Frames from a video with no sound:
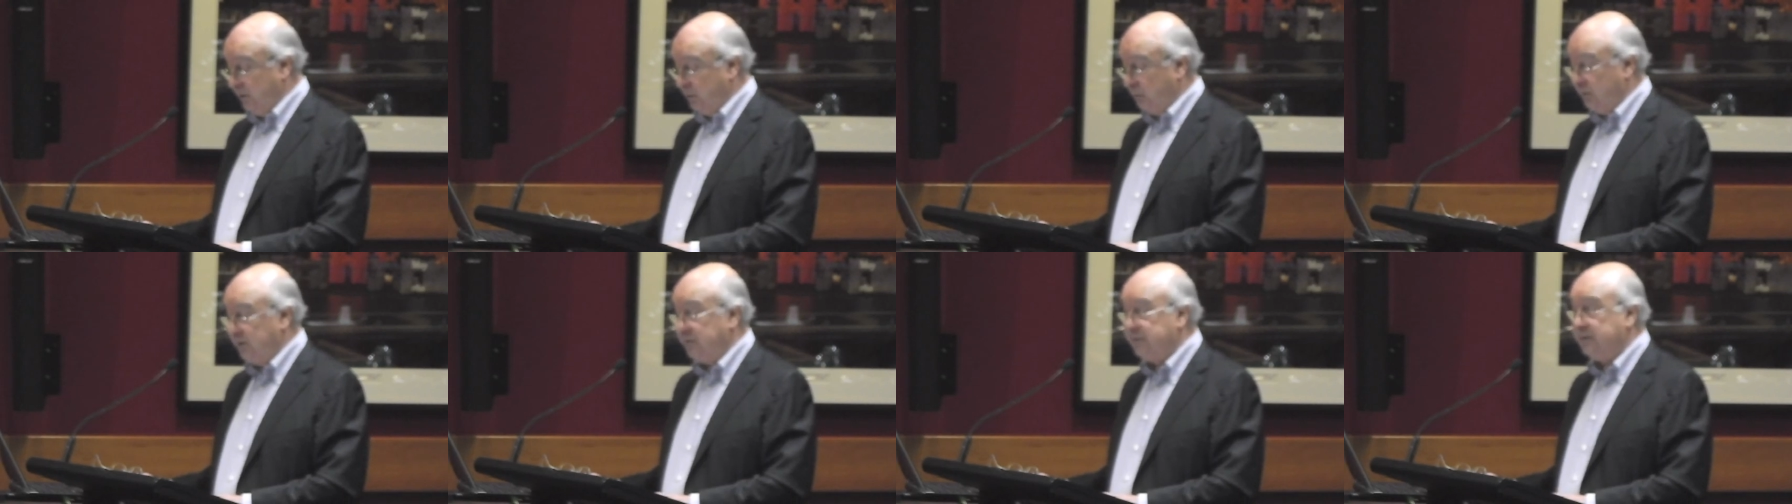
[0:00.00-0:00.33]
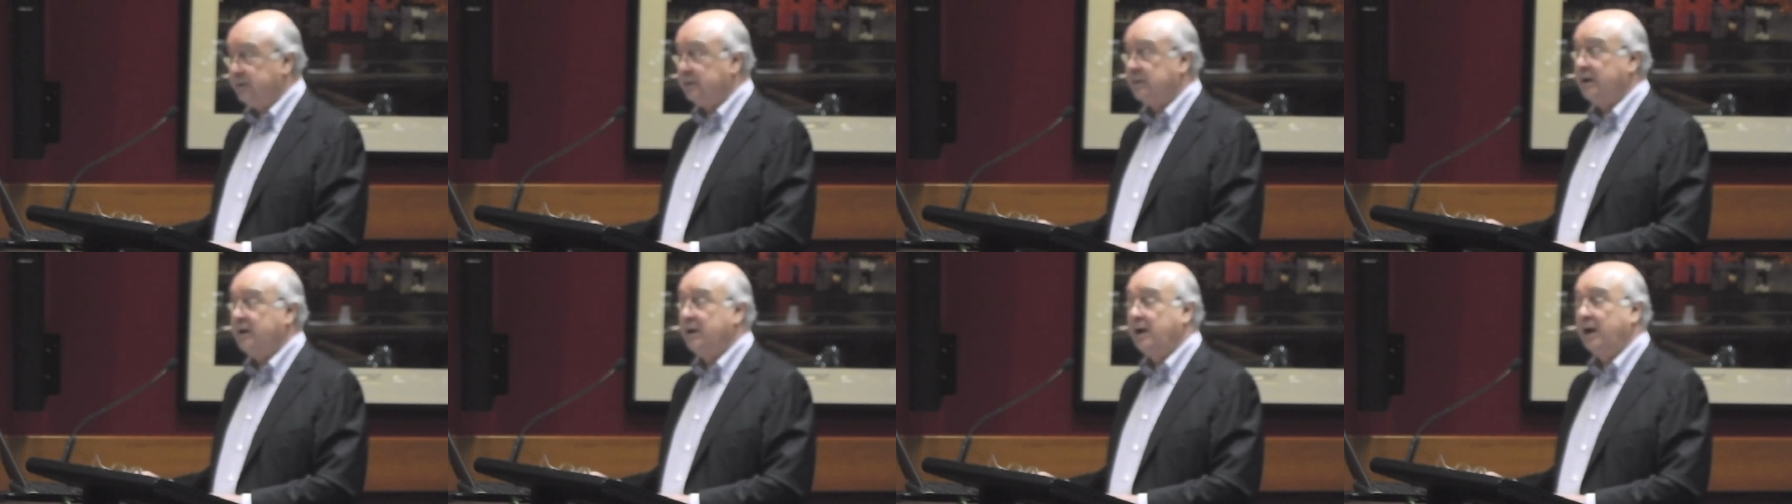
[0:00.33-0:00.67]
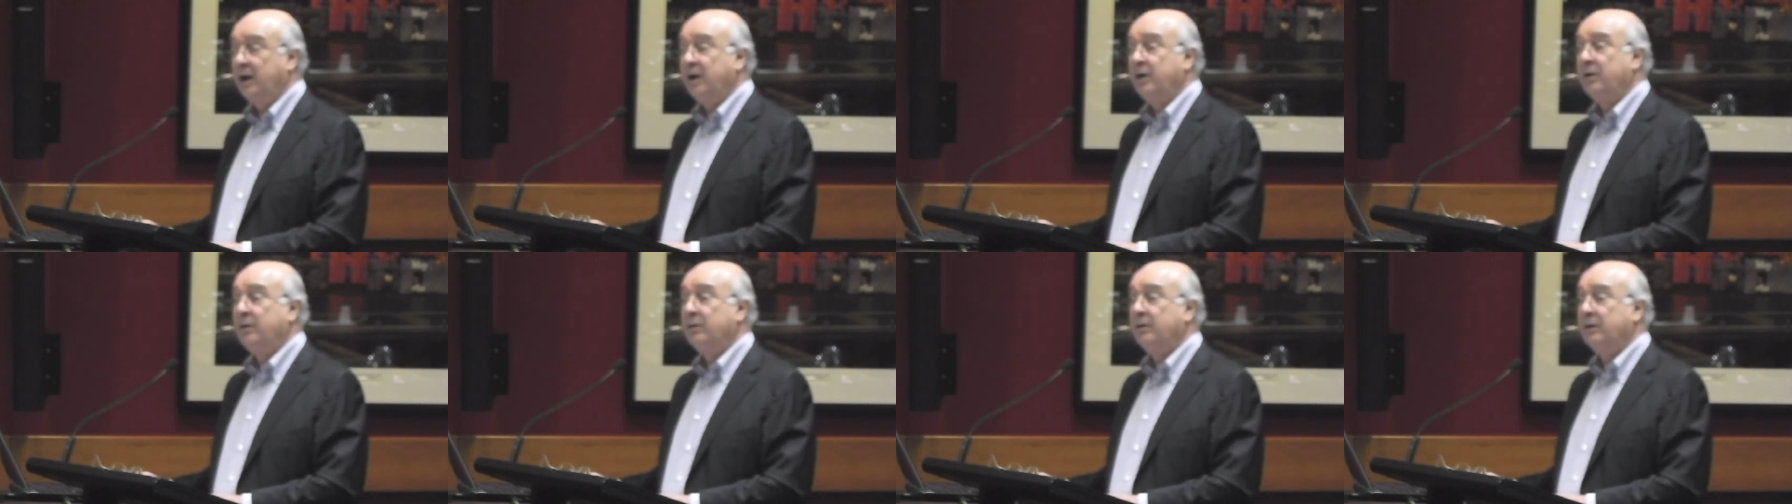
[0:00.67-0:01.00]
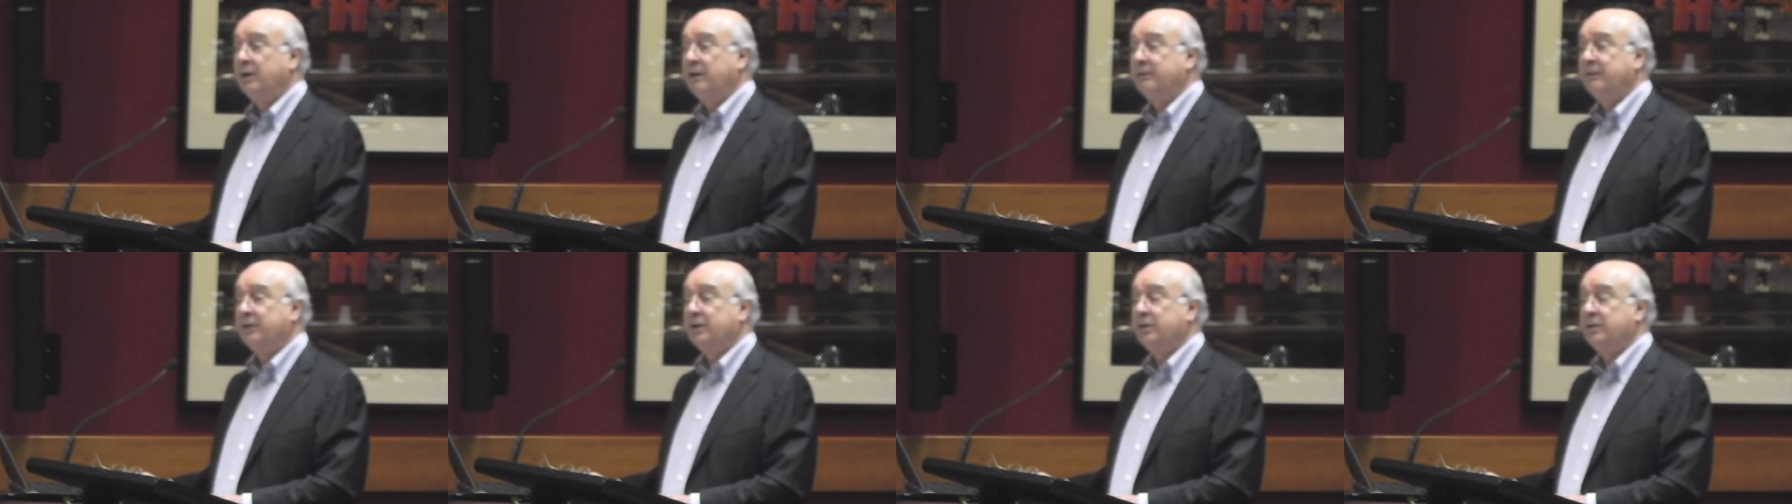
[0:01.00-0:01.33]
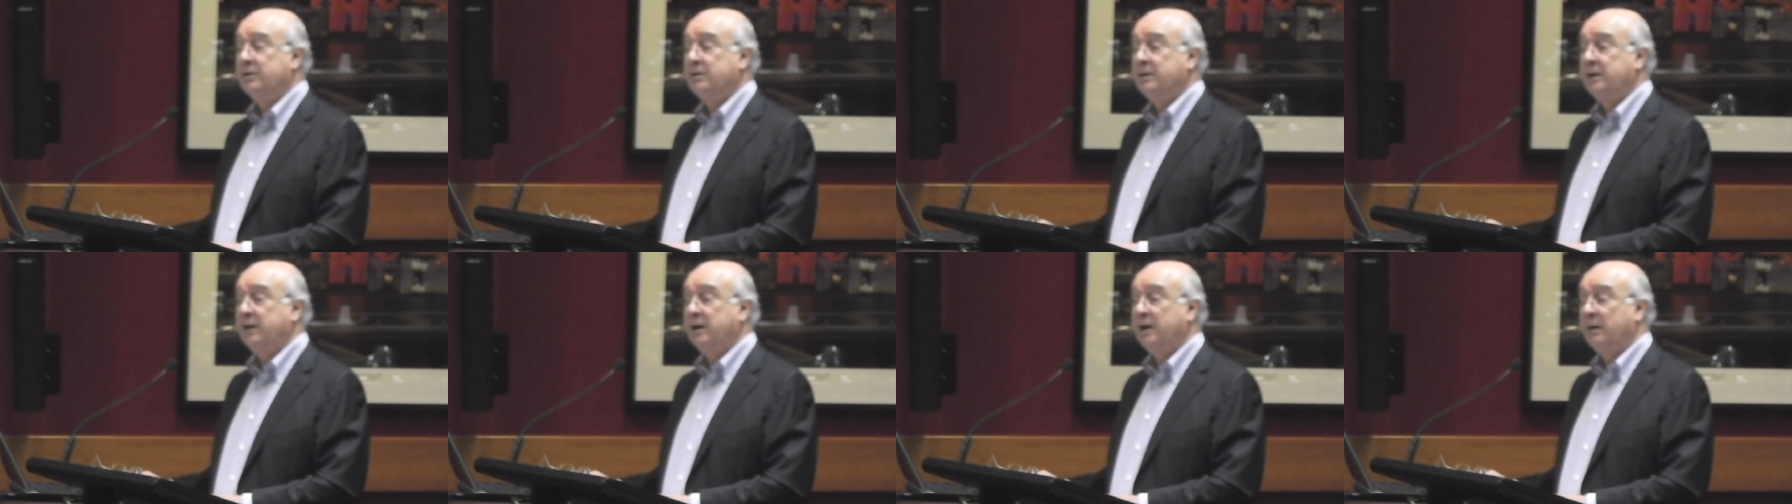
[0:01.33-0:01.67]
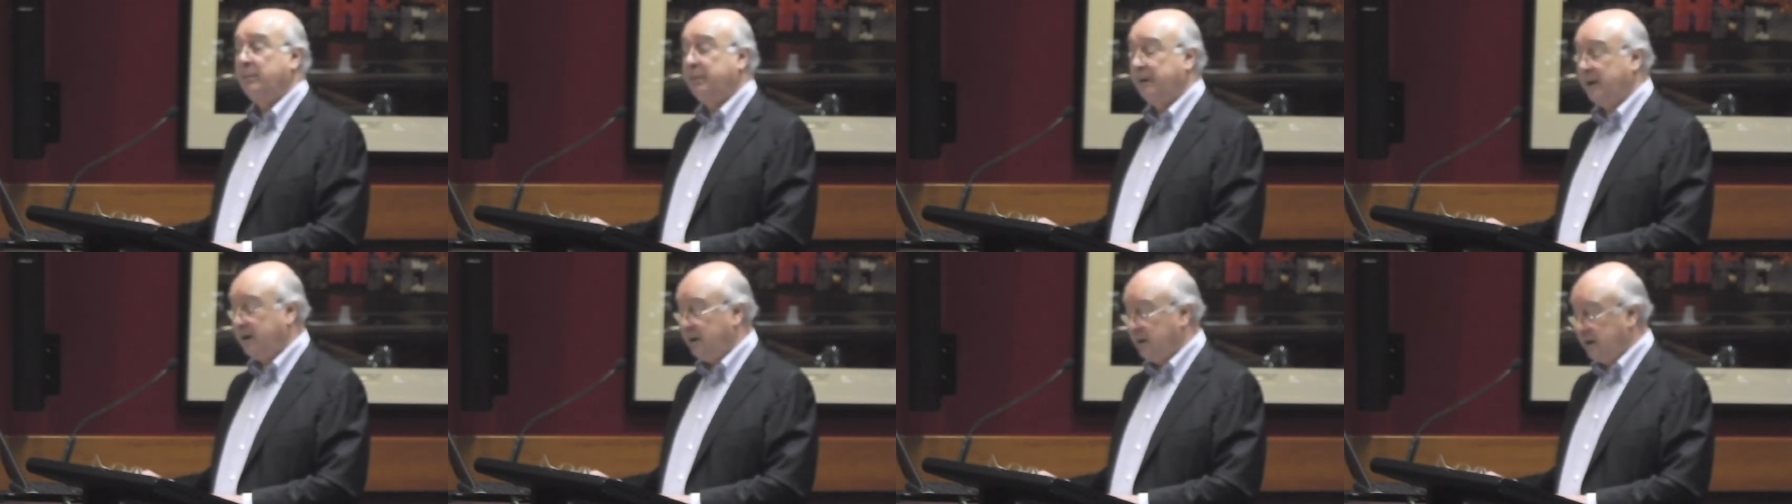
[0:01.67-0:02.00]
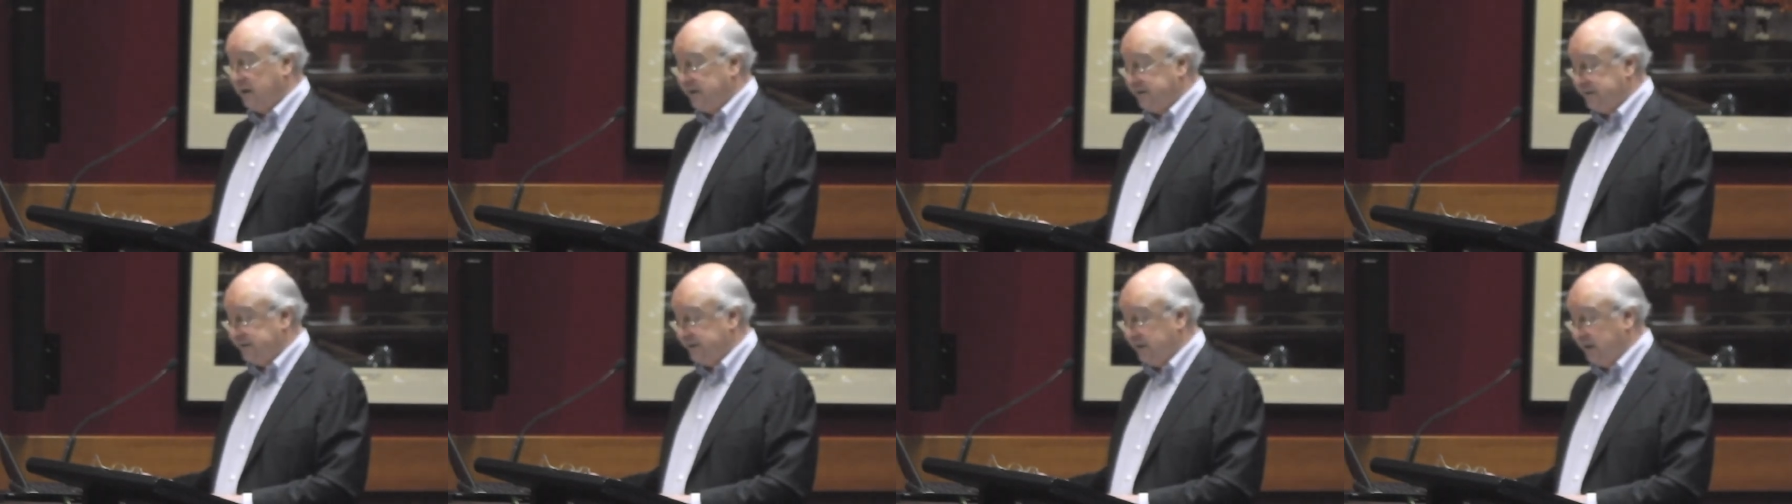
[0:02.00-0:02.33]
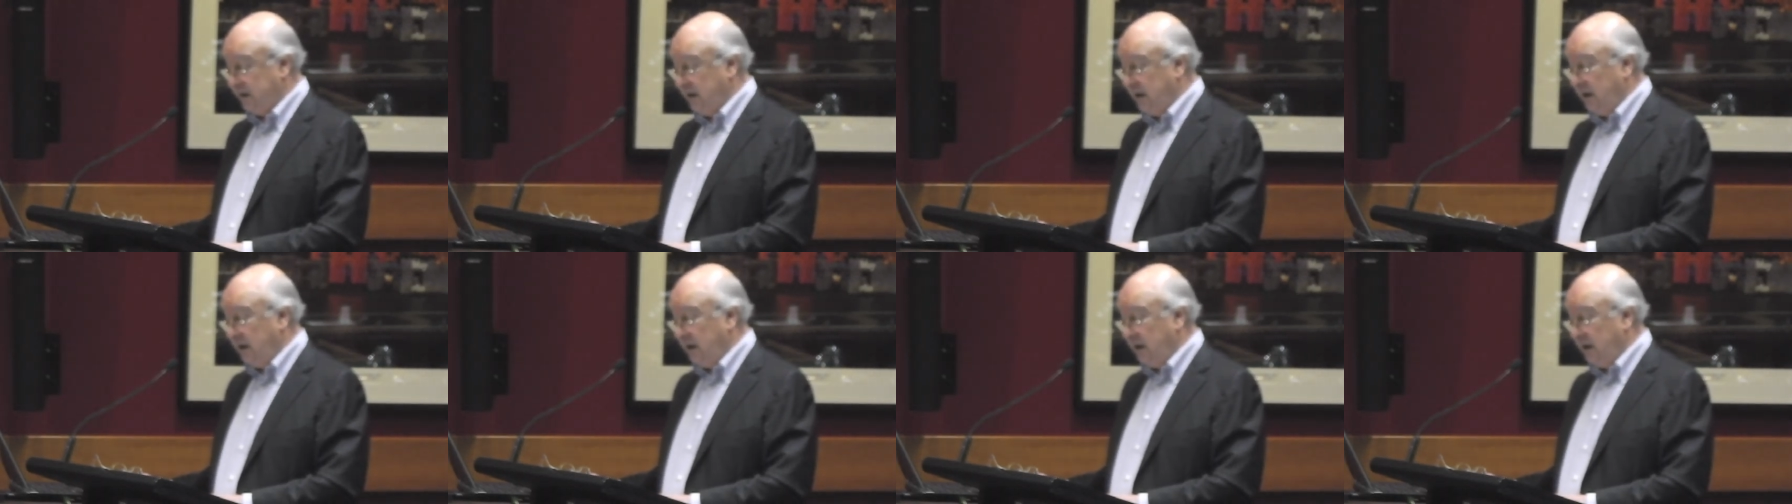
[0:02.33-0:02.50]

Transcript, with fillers: we certainly know have occurred in our past